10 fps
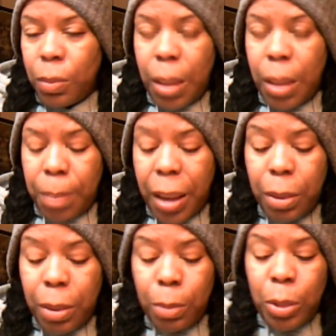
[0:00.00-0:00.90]
that
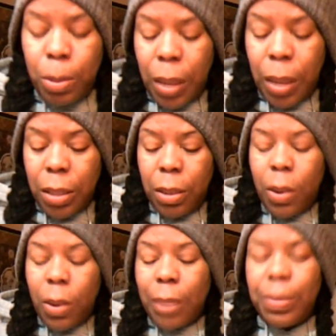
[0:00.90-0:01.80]
pattern when you buy the
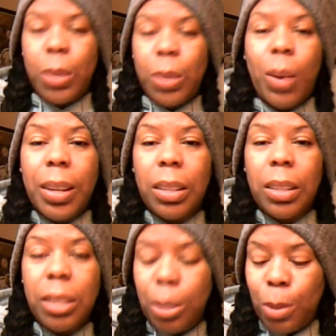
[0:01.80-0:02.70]
yarn. So I
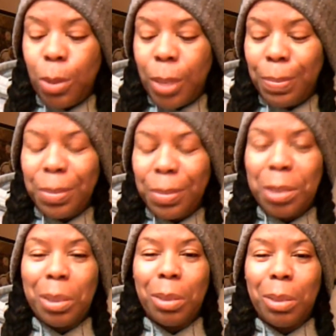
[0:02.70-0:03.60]
clicked on,
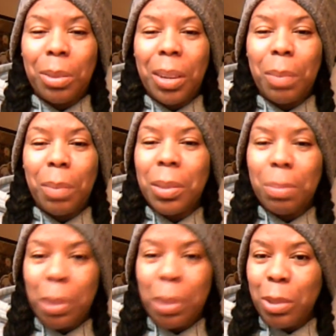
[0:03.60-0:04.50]
I'm going
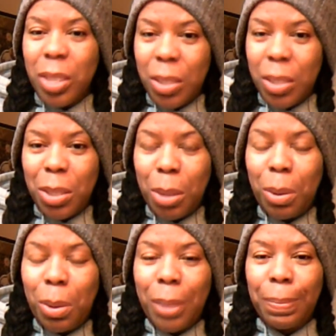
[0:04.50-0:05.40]
to purchase this
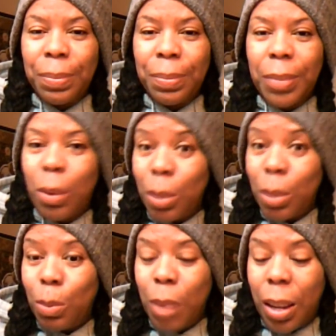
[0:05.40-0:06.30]
yarn.
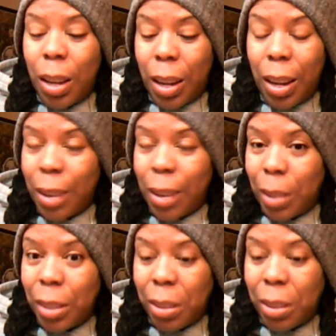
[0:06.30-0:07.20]
I
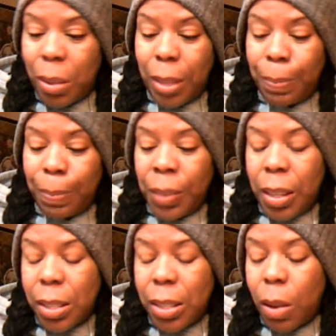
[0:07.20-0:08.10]
clicked on it.
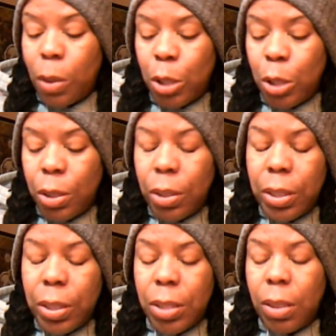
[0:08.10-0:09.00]
It's called
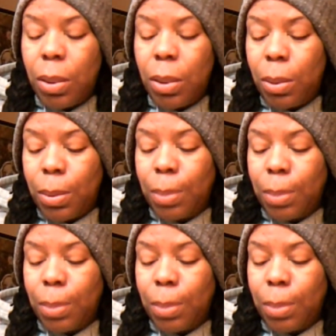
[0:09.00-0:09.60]
Sugar and Skull,